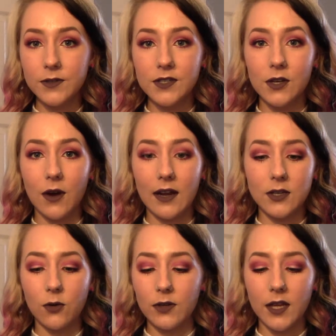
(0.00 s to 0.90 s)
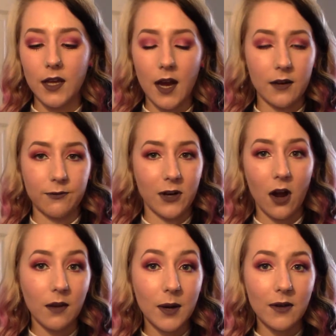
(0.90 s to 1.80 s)
so I totally kind of
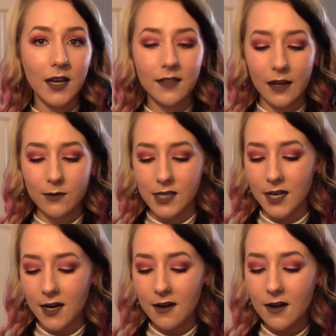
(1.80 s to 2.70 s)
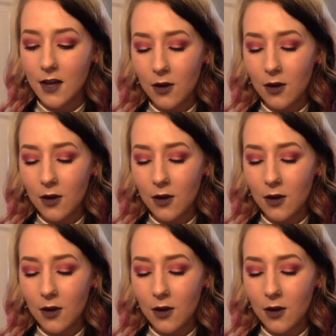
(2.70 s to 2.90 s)
forgot about it, that it was in here,